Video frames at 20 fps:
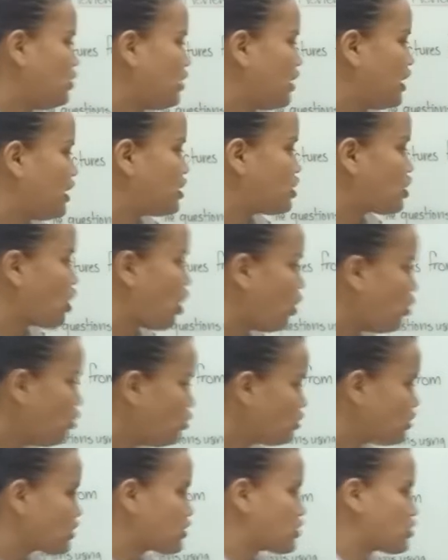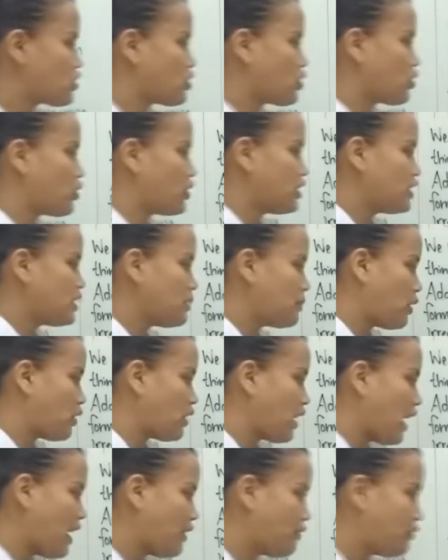he told us stories about
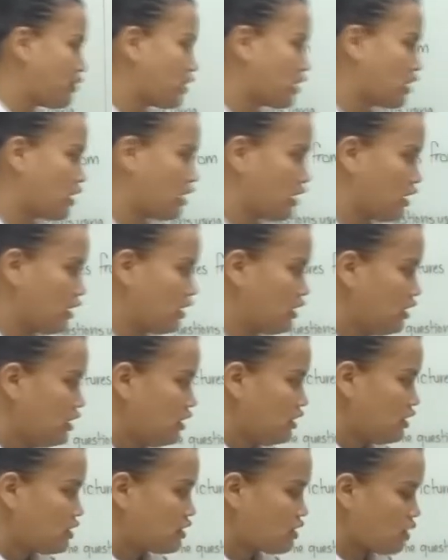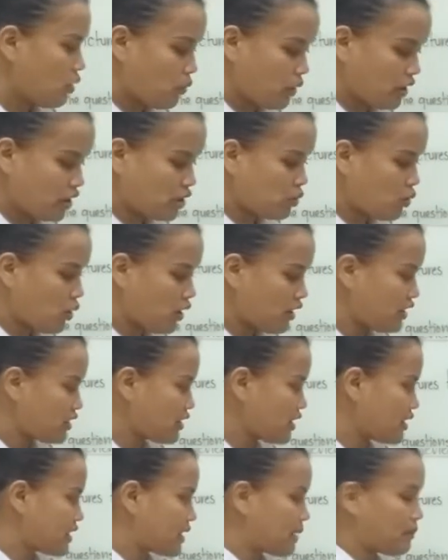Africa. So which one is a
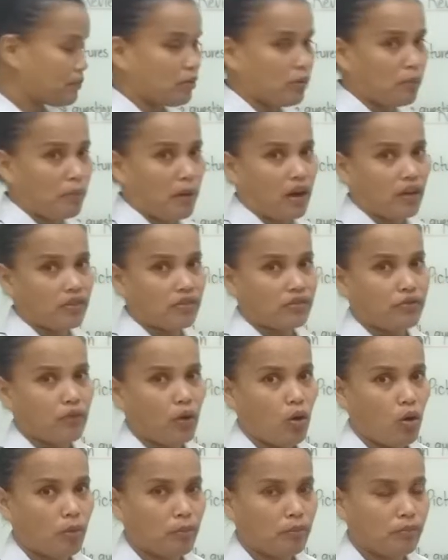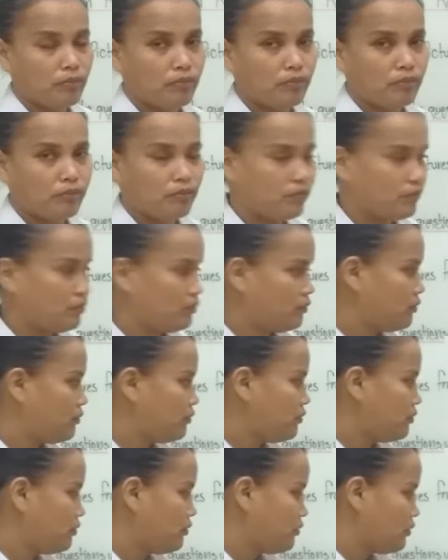simple past form?
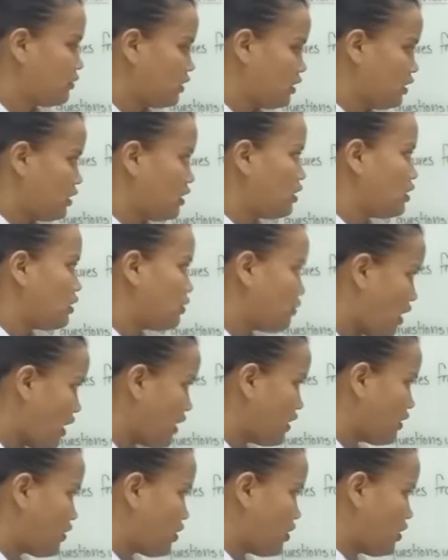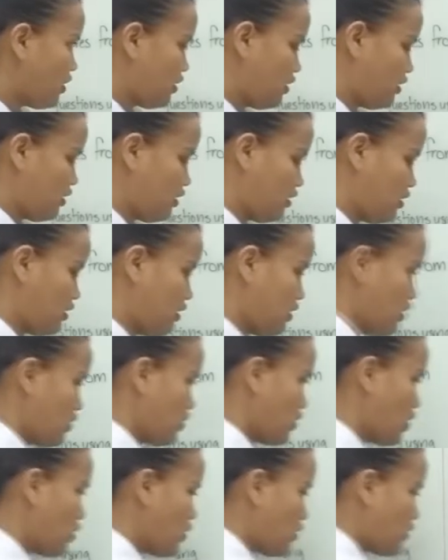Right.
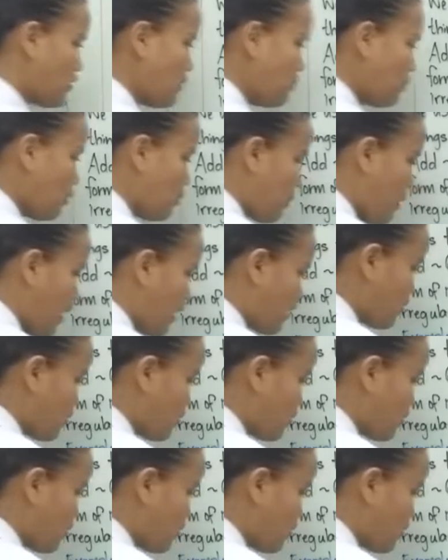So the simple past